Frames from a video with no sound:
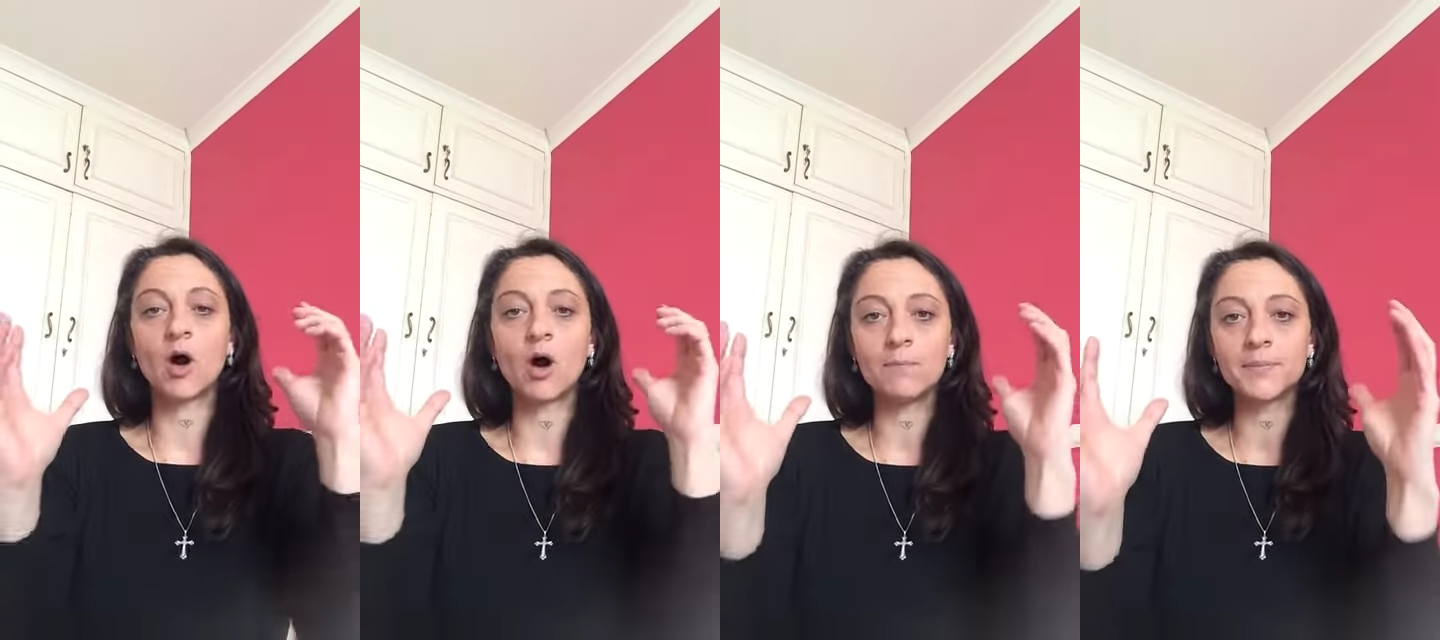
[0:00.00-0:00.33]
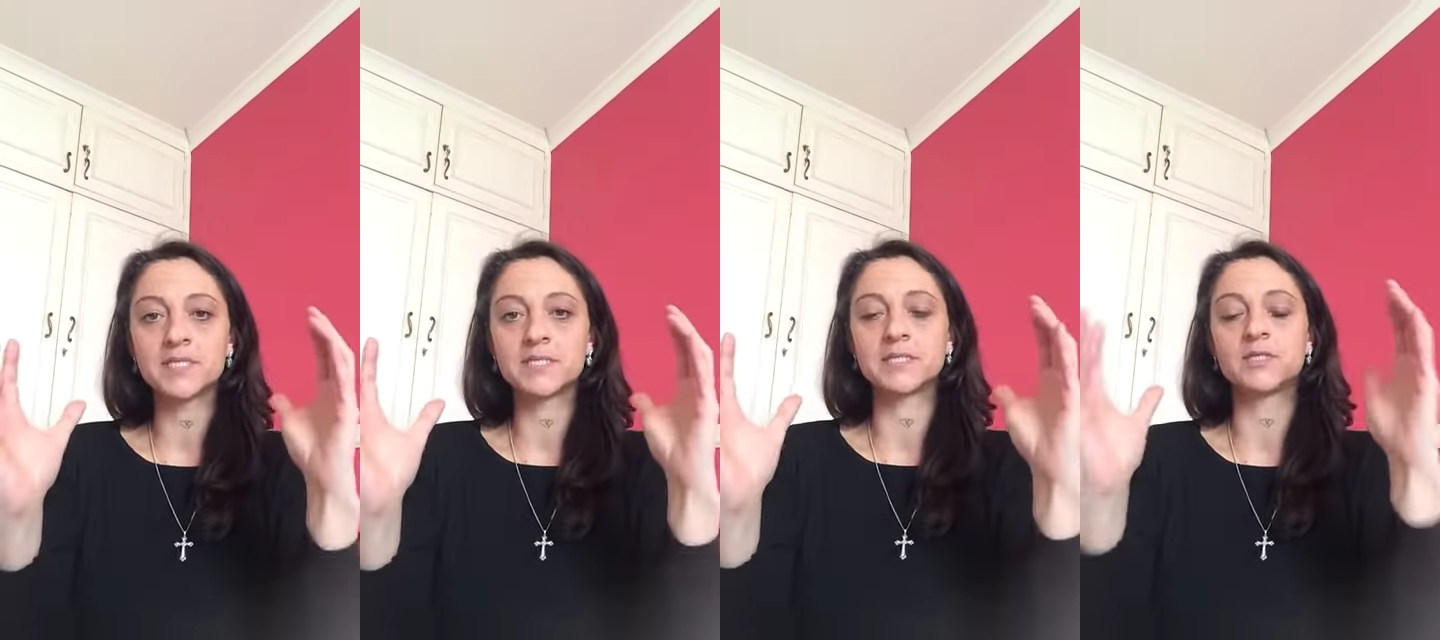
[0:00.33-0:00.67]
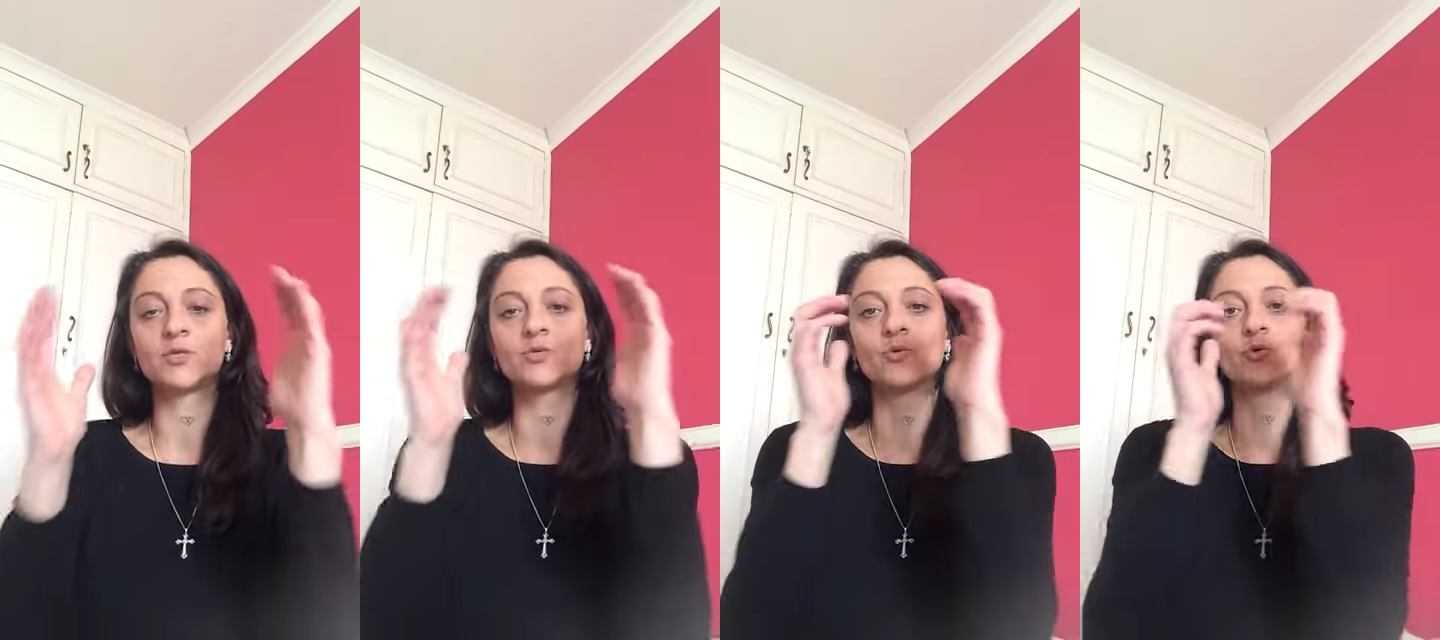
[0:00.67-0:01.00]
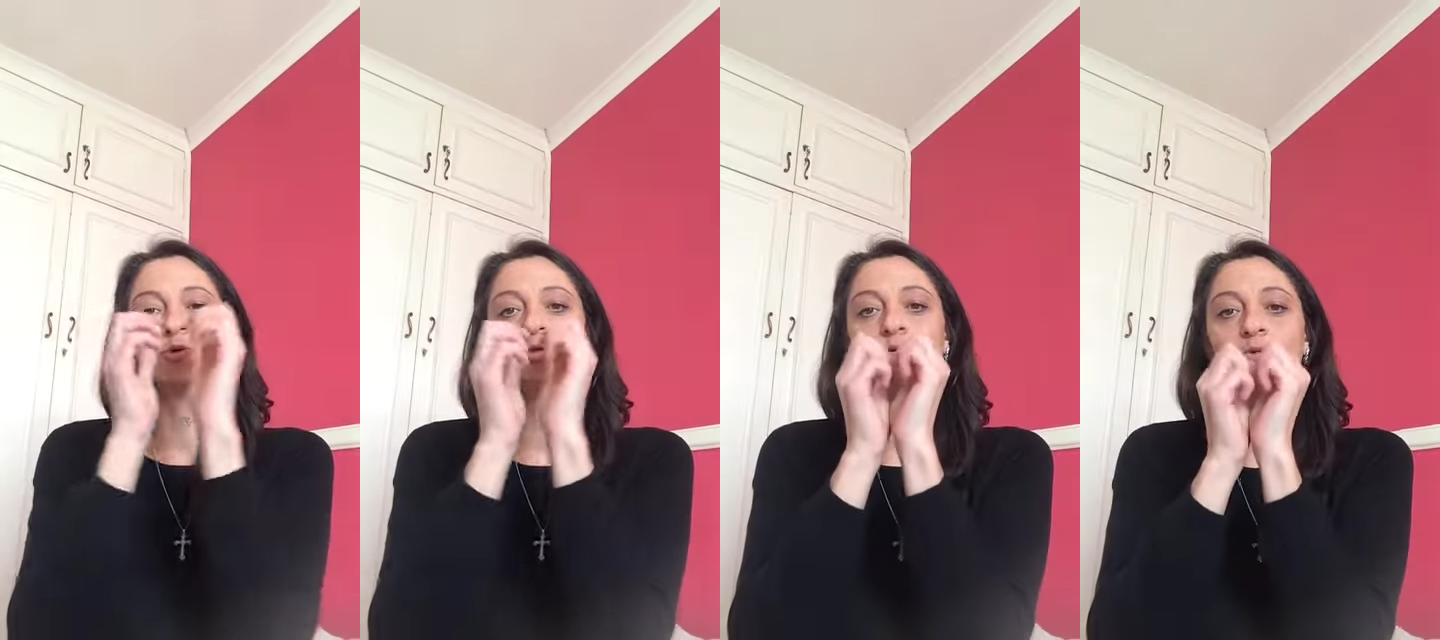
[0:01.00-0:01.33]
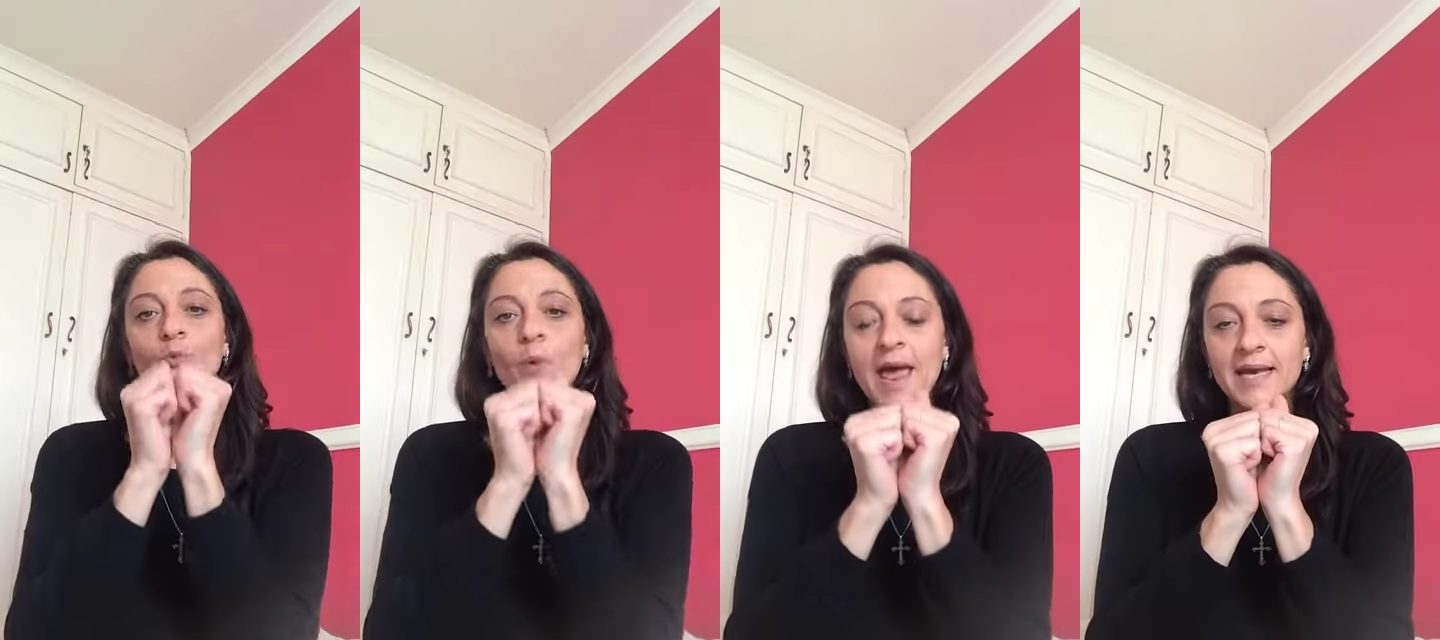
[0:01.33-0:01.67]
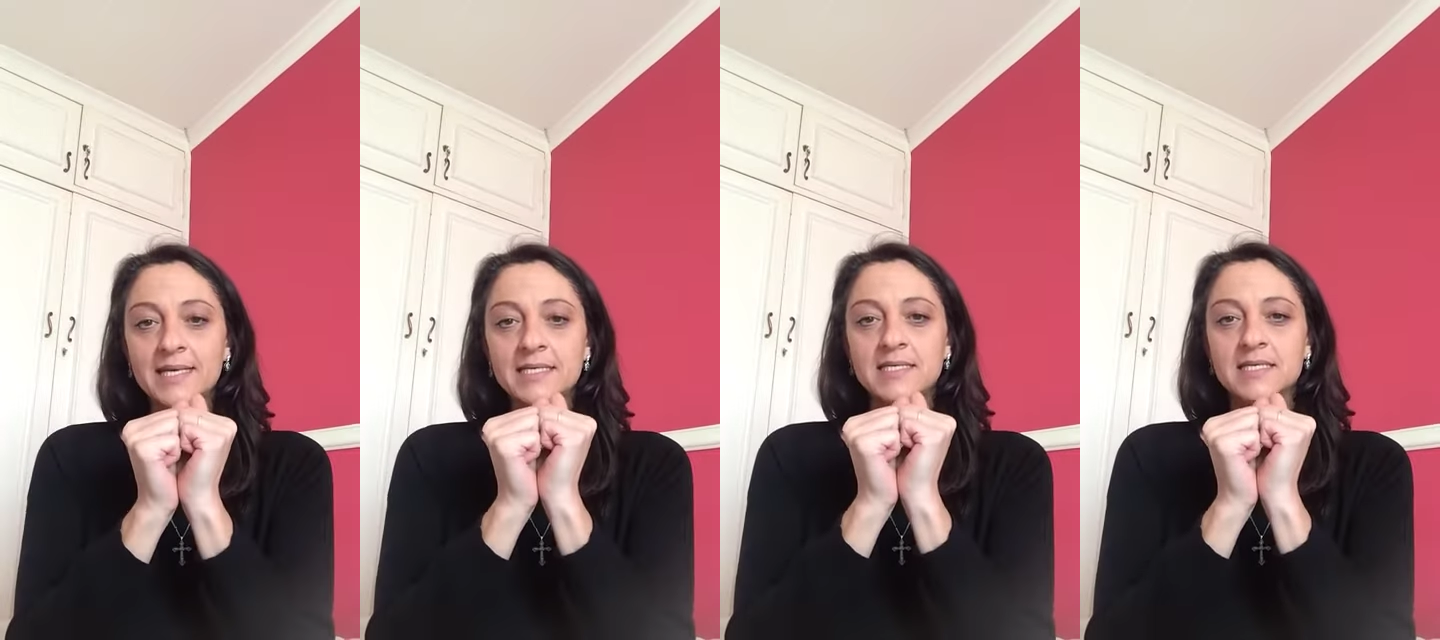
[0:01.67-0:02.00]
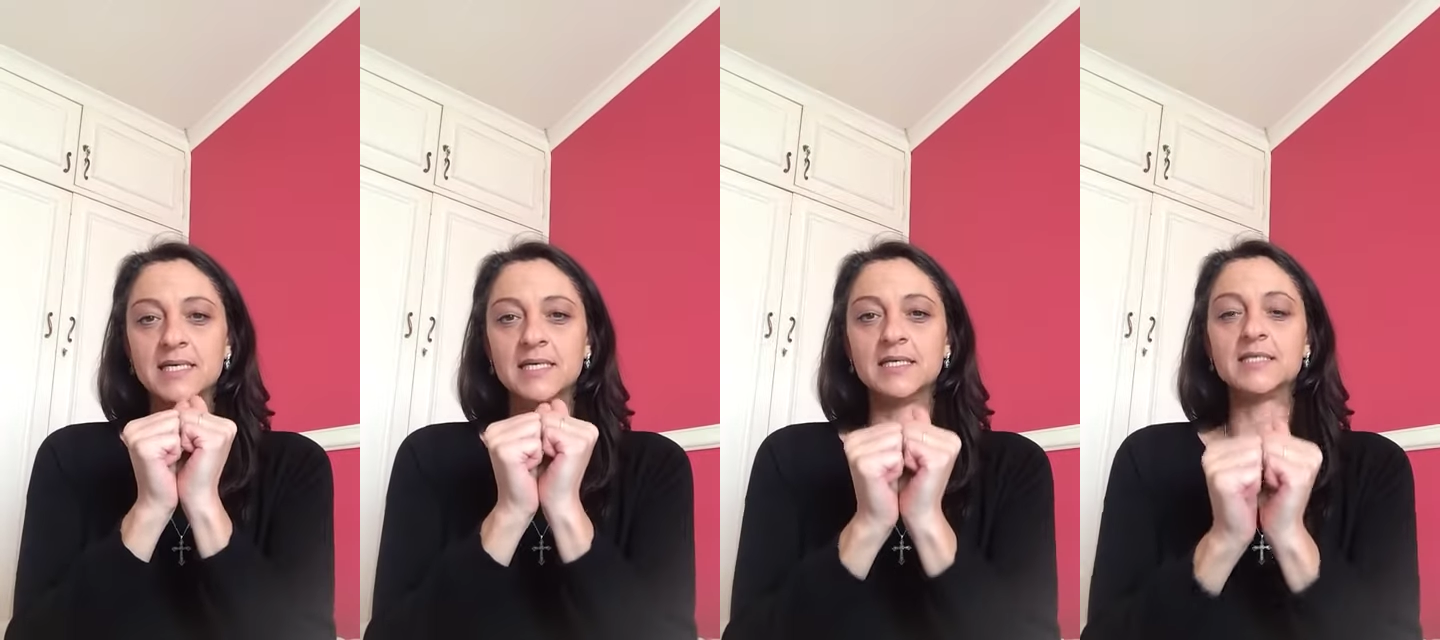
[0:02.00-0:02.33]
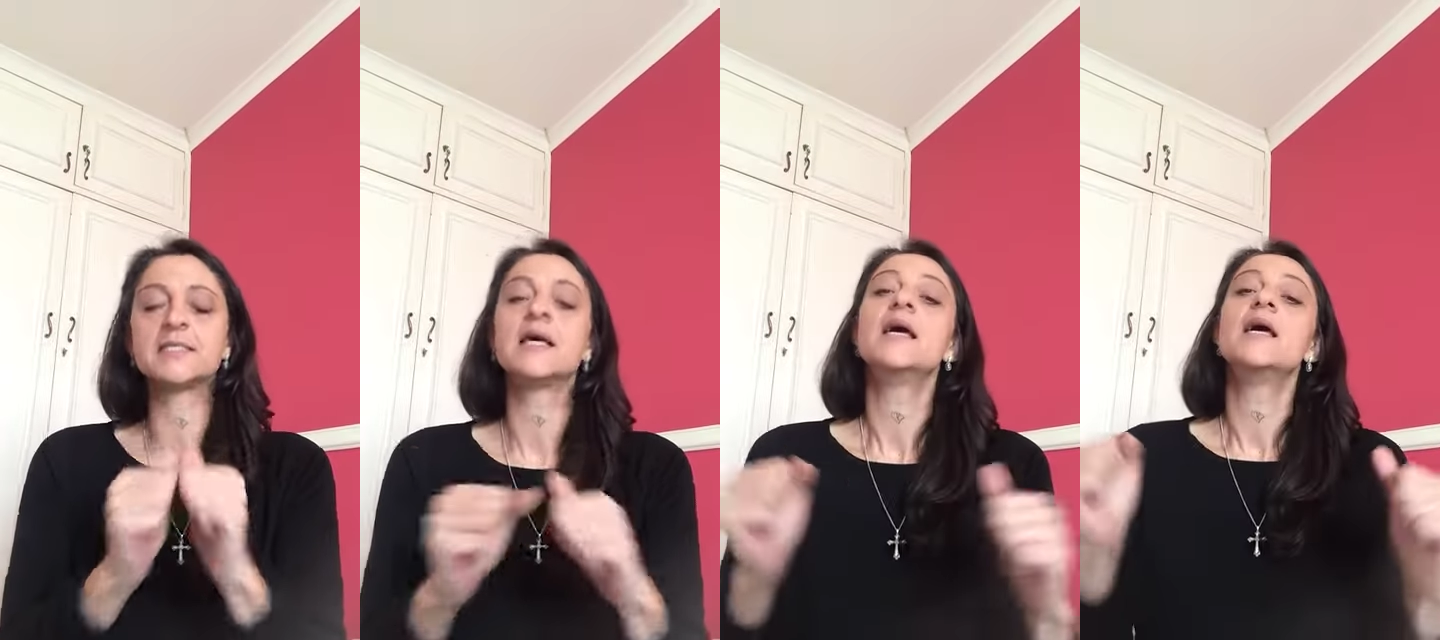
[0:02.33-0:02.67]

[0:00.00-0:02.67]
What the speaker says: opposites or dualities,